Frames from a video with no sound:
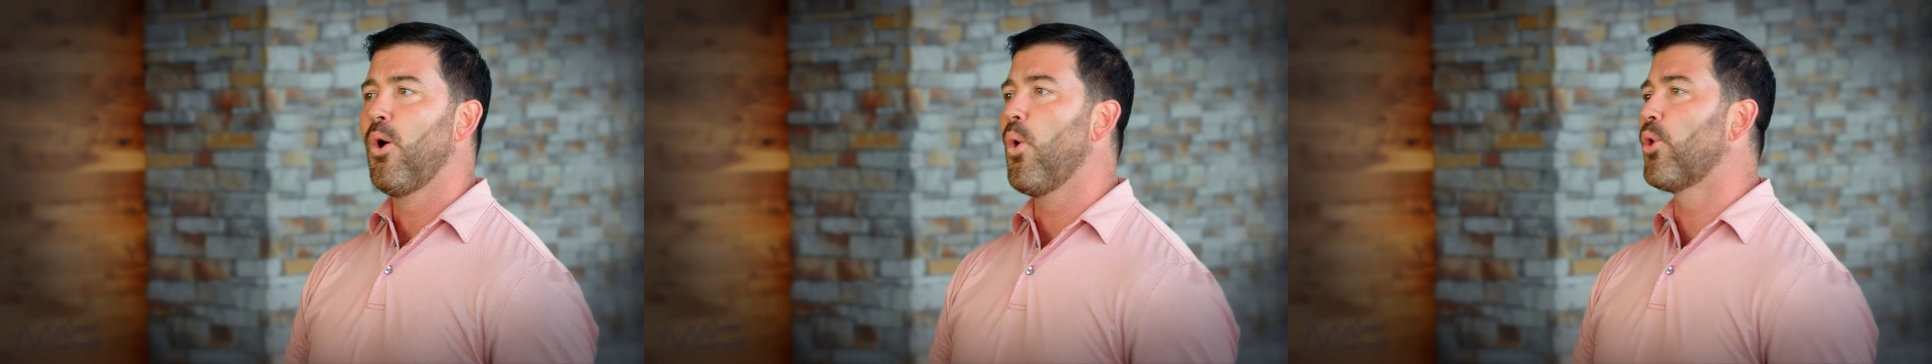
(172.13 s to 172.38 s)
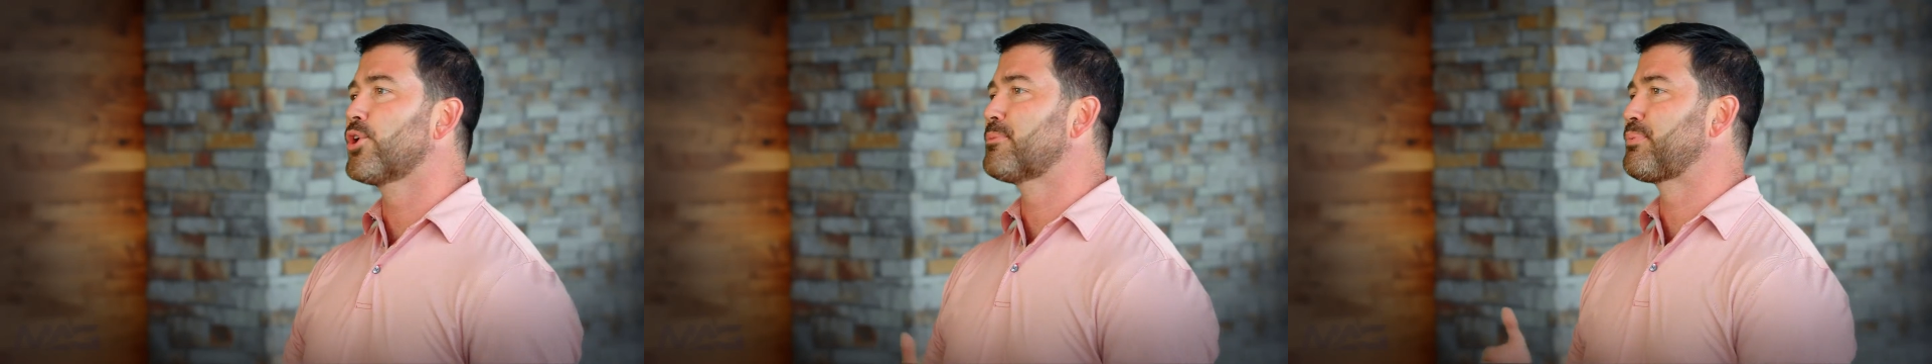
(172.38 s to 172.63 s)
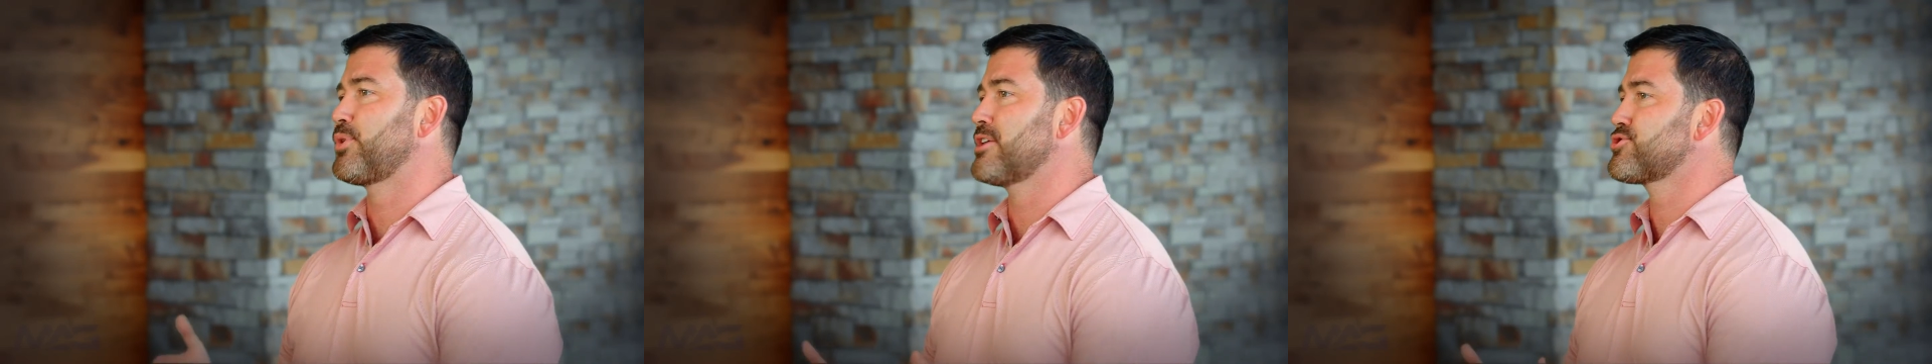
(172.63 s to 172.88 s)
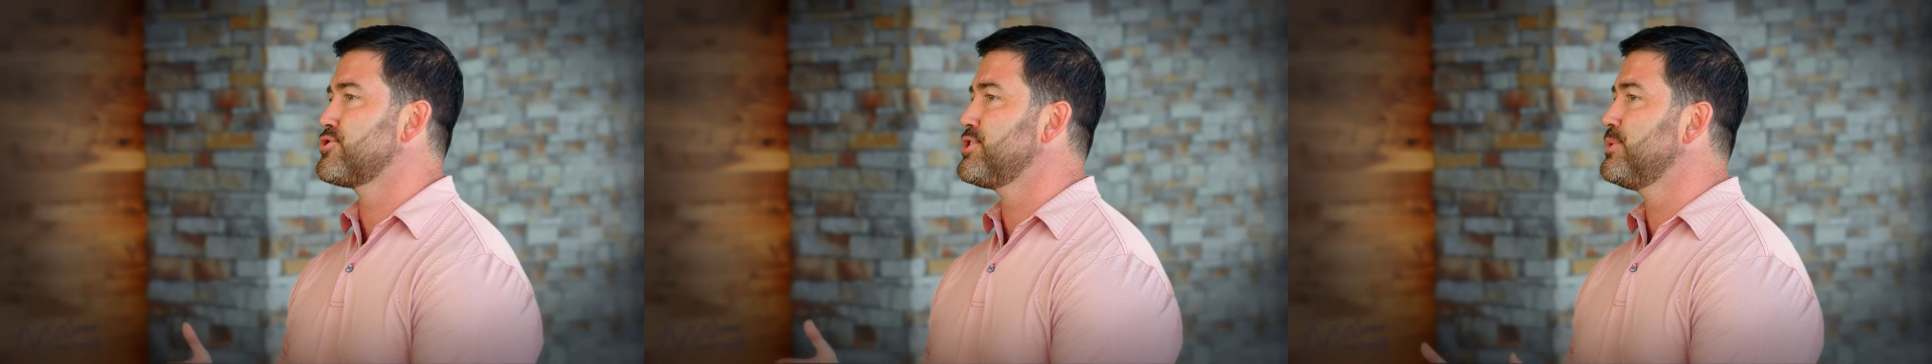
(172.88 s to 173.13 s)
or to
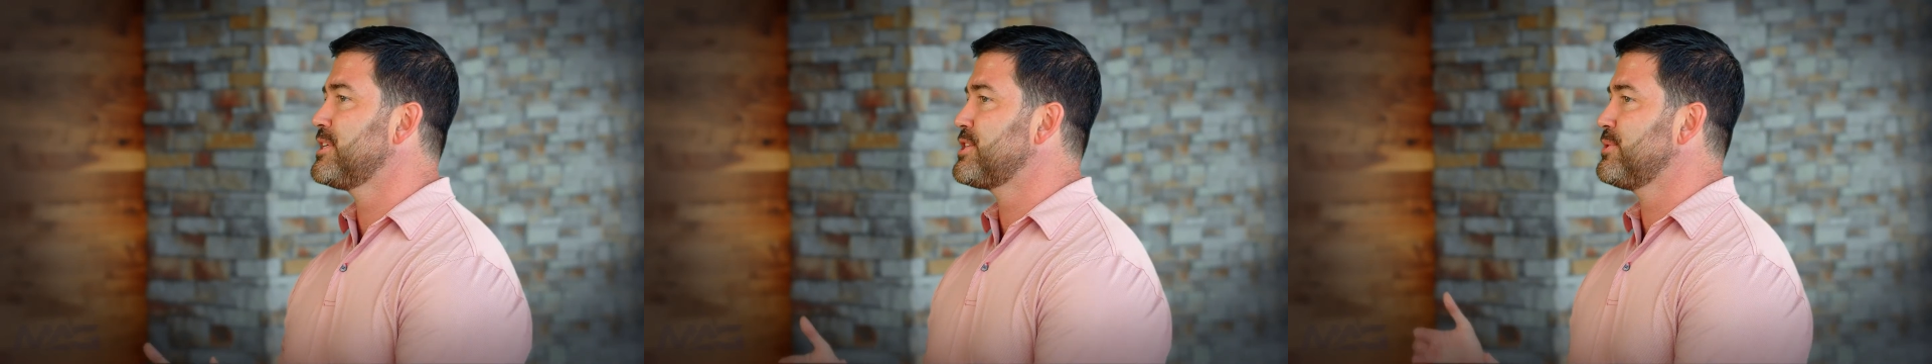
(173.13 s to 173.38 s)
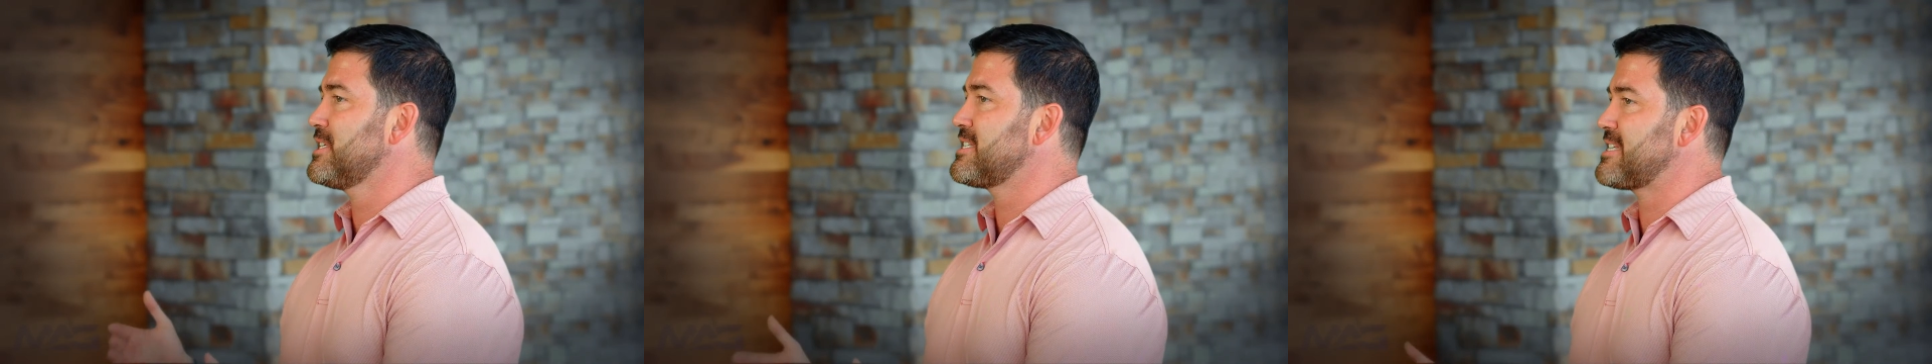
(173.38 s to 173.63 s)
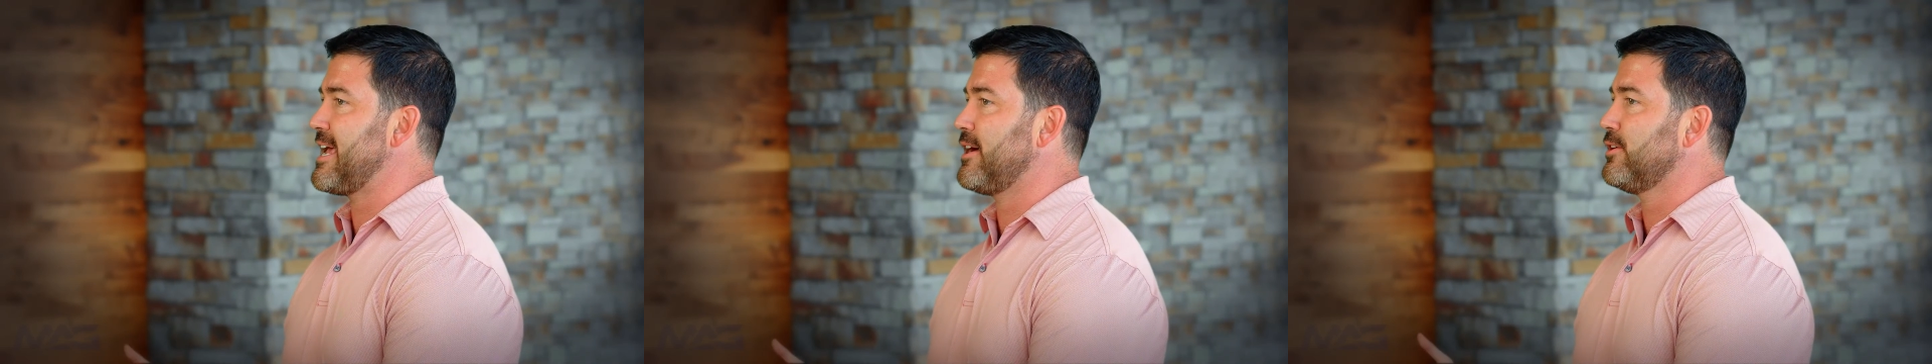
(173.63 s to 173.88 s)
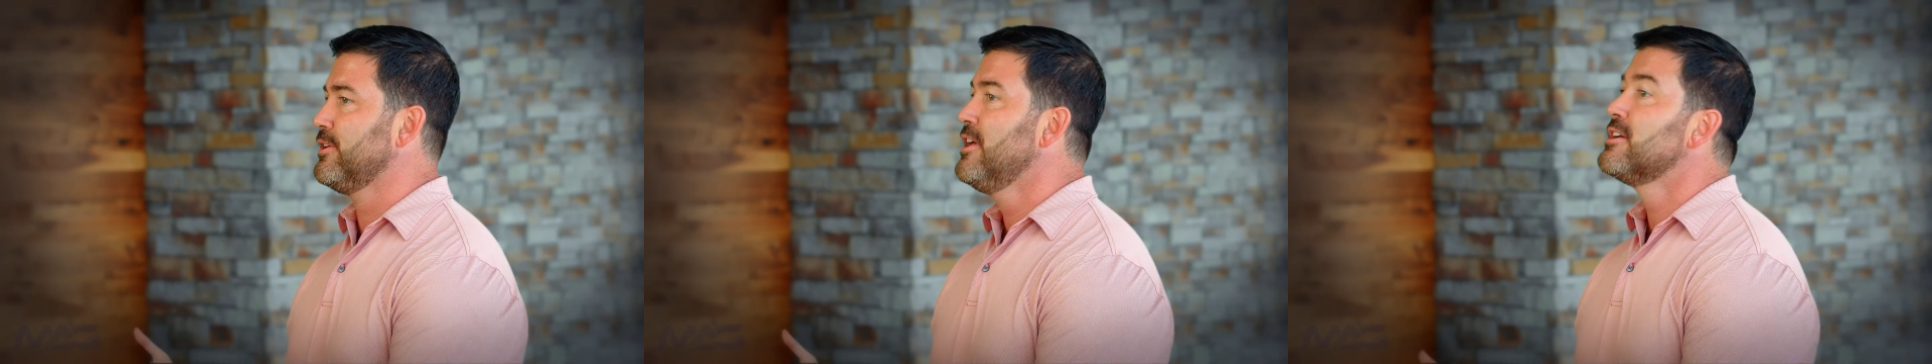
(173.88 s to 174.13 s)
pressure you into a sale